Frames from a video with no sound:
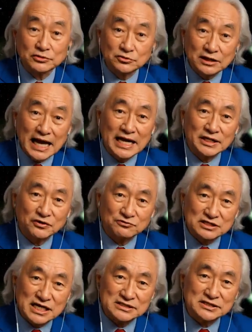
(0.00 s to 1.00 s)
So
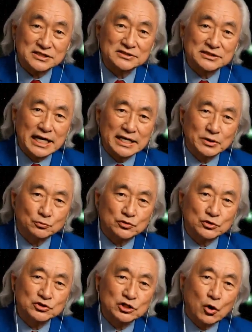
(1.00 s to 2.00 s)
astronomers had a
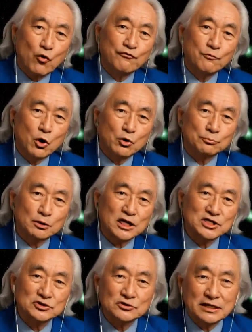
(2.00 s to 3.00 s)
hypothesis that the
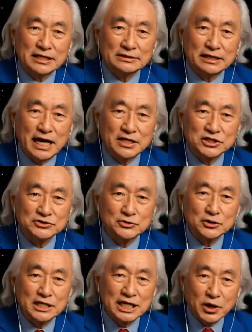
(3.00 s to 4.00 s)
flux of 3i Atlas
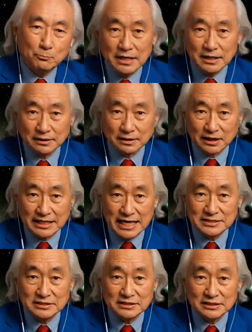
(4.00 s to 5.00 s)
would increase by a
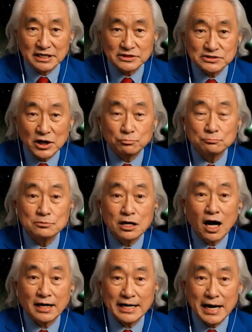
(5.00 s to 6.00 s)
factor of
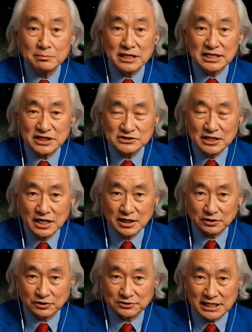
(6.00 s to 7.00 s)
1.5
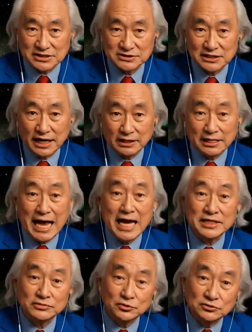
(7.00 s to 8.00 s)
between May and June.
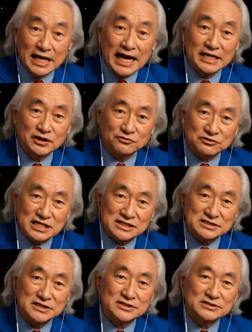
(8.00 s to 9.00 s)
But data from
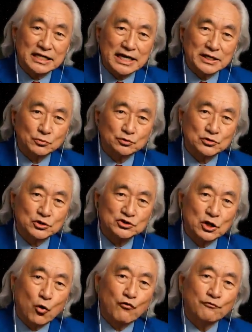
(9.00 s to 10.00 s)
TESS showed
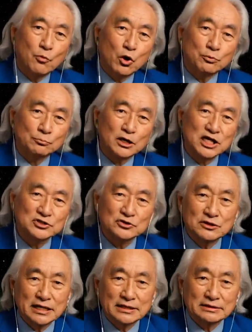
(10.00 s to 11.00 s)
that the flux
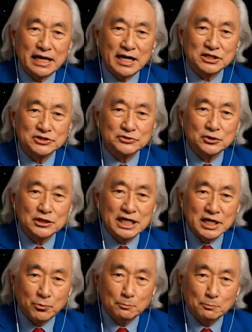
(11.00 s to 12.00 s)
actually increased
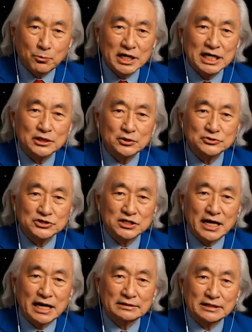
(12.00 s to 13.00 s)
by a factor of
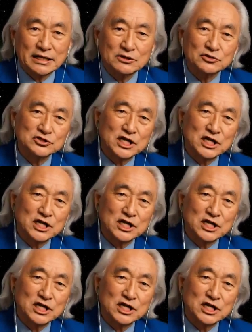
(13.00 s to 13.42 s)
5.